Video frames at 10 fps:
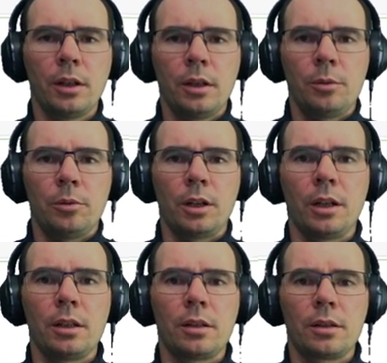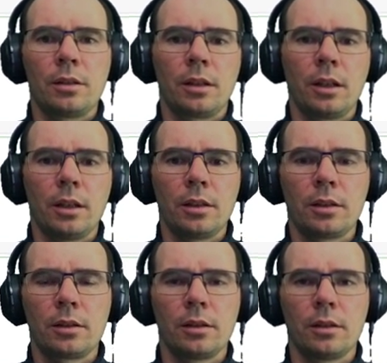why it is the case
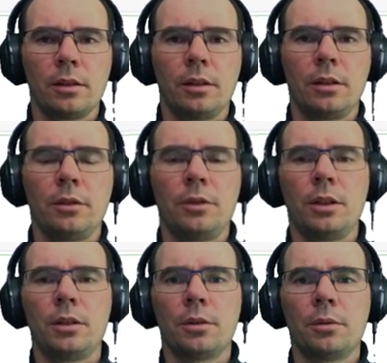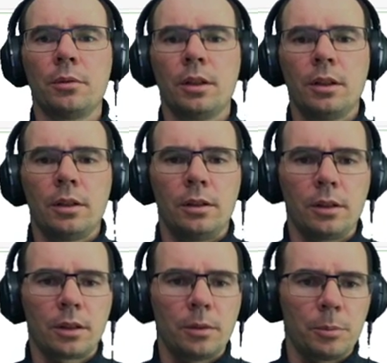in the video on
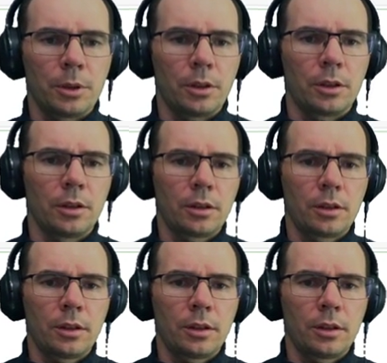compositions.